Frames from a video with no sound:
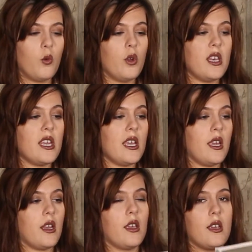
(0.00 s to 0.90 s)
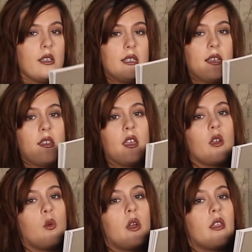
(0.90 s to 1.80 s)
would need in
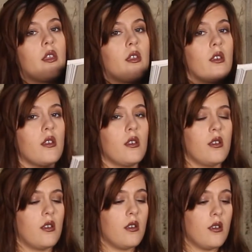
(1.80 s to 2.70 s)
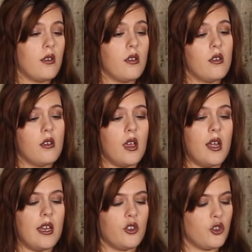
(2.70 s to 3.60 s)
dealing with
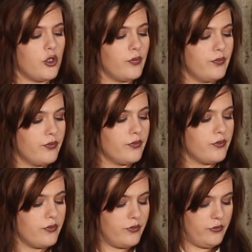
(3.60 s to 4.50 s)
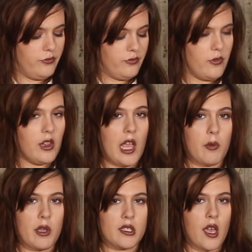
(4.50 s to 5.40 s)
an angel
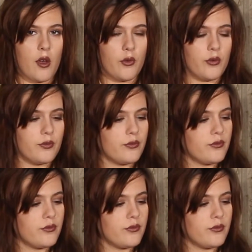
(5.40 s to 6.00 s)
like myself.